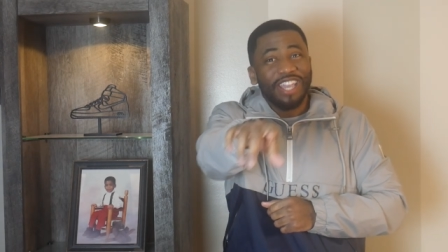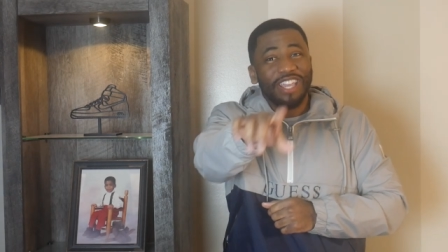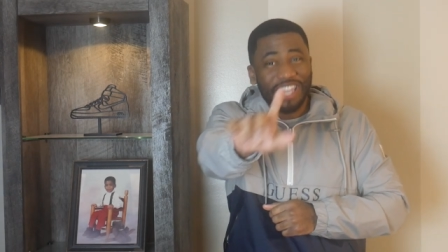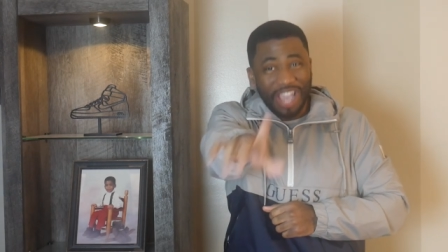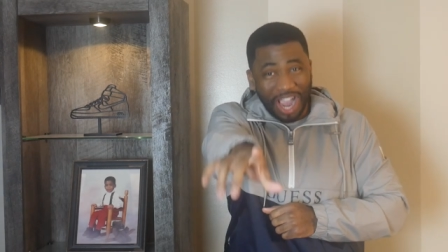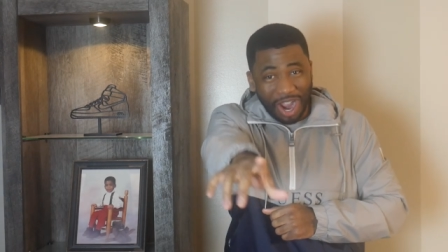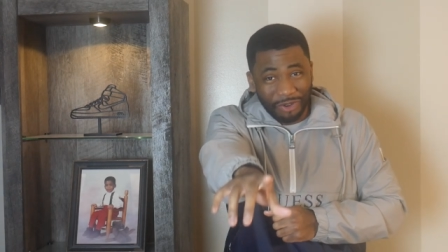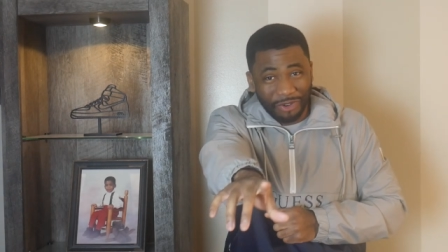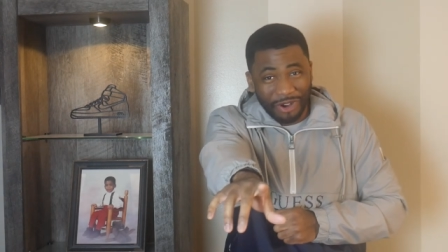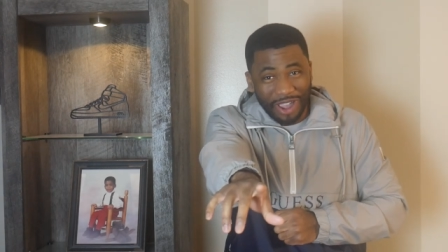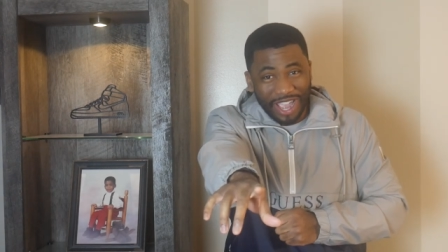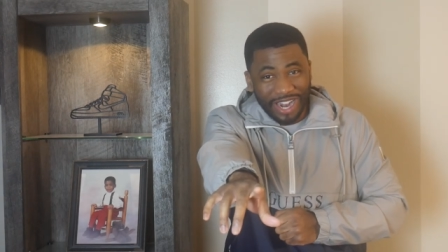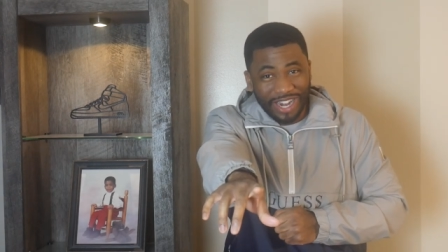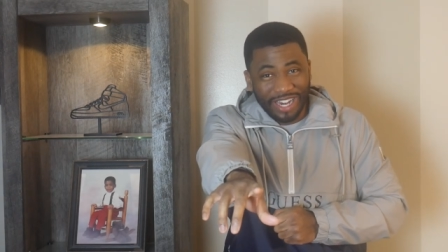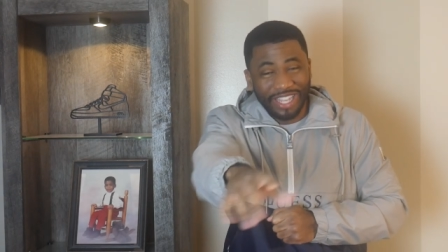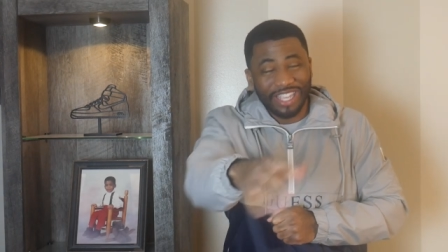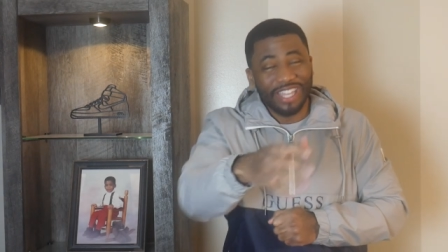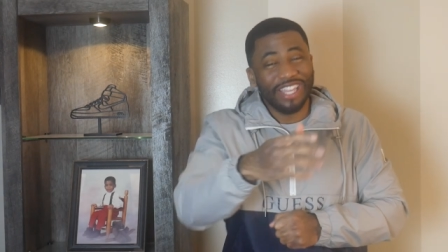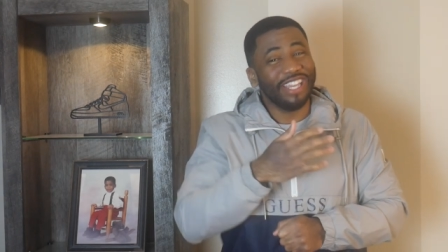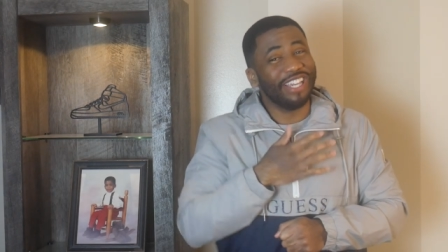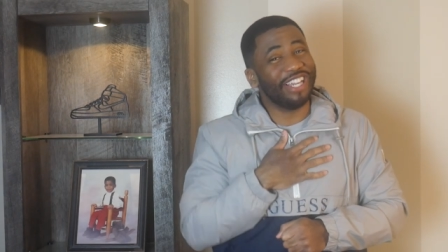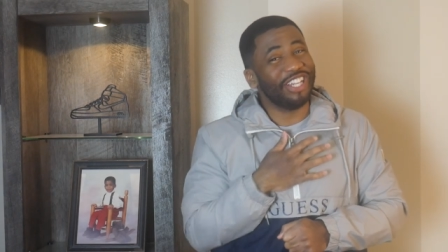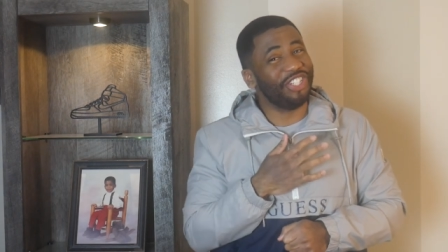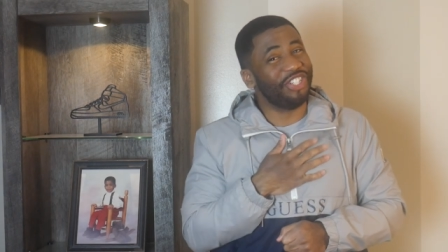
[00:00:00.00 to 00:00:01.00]
Y'all
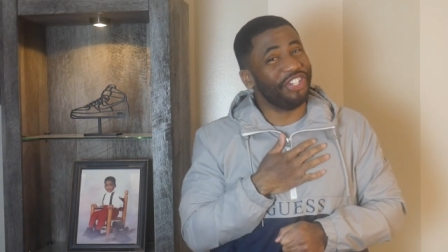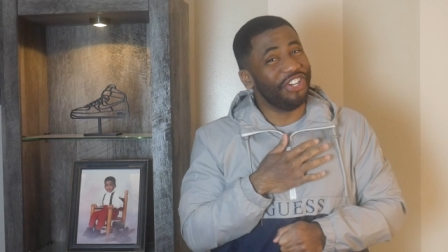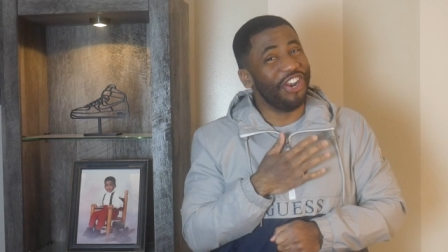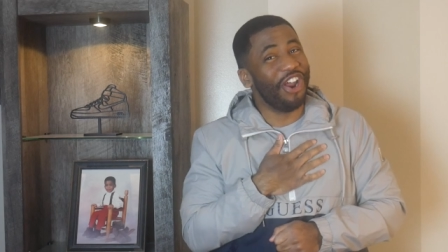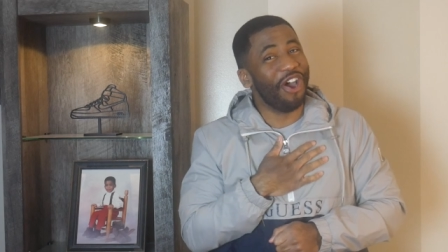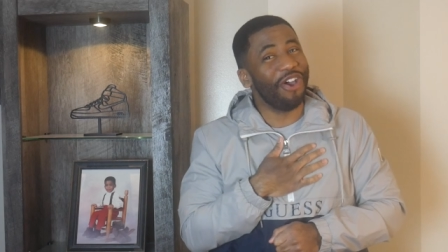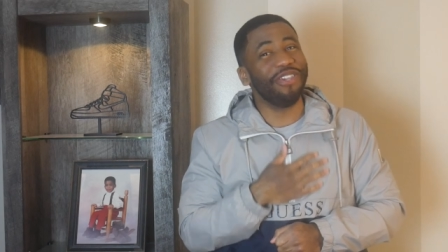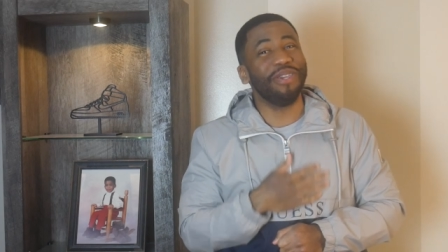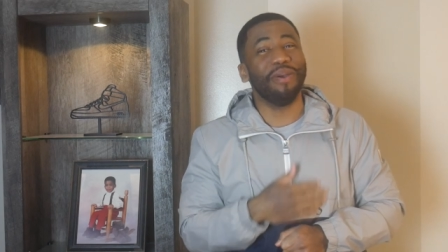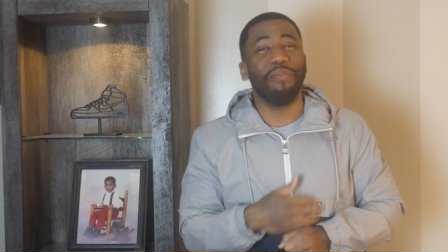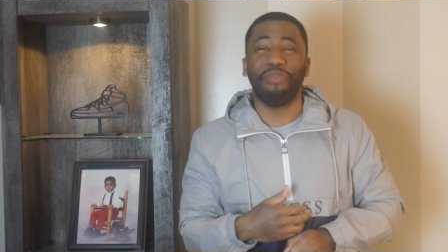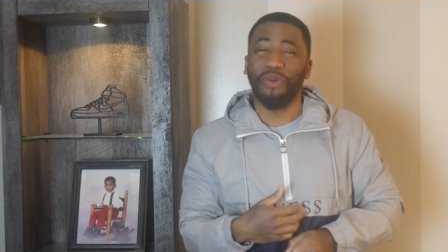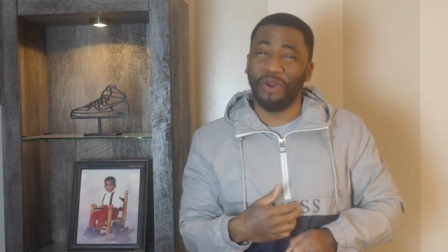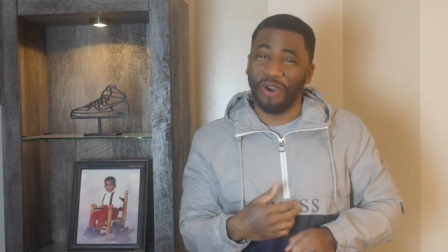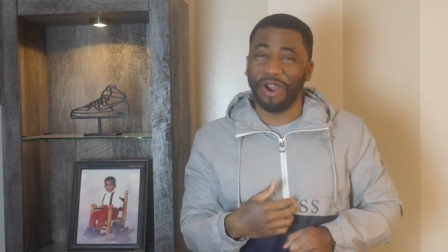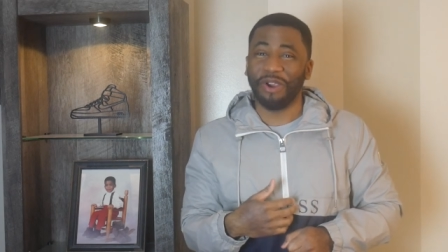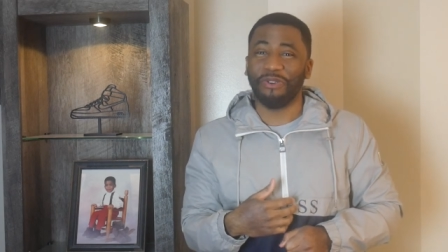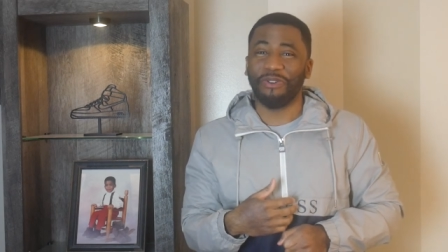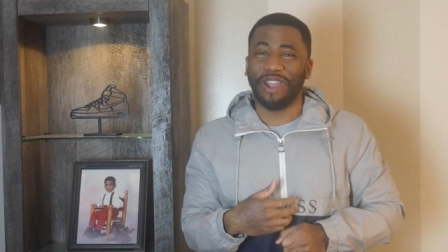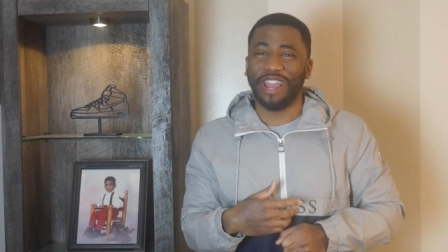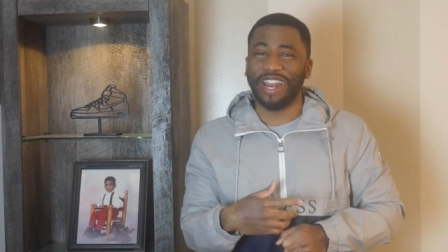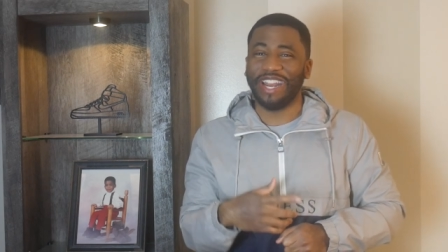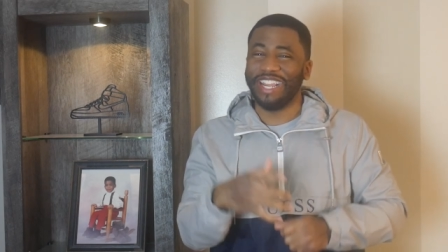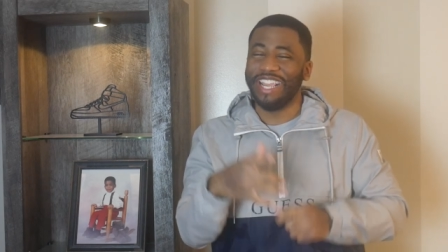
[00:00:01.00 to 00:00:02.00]
ready? Because you know your boy
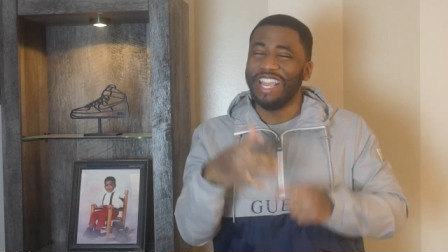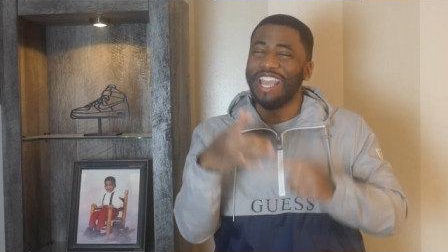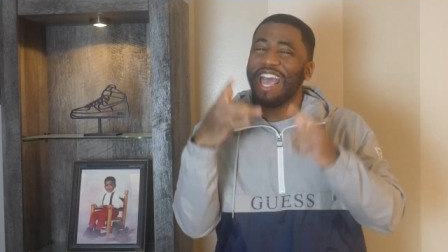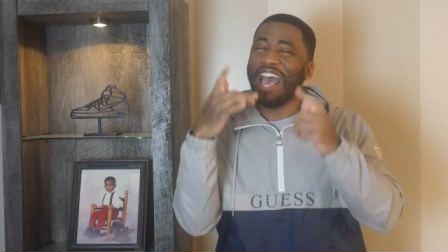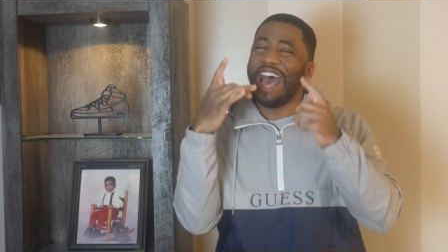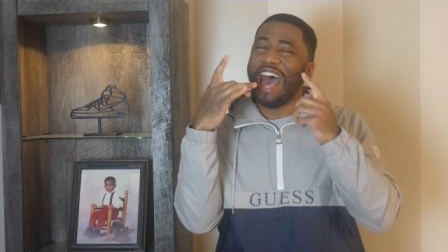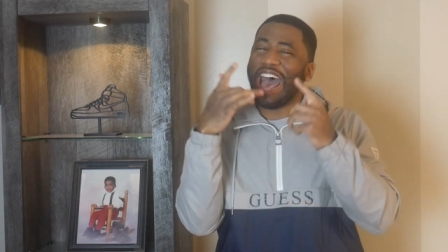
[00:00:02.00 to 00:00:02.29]
ready.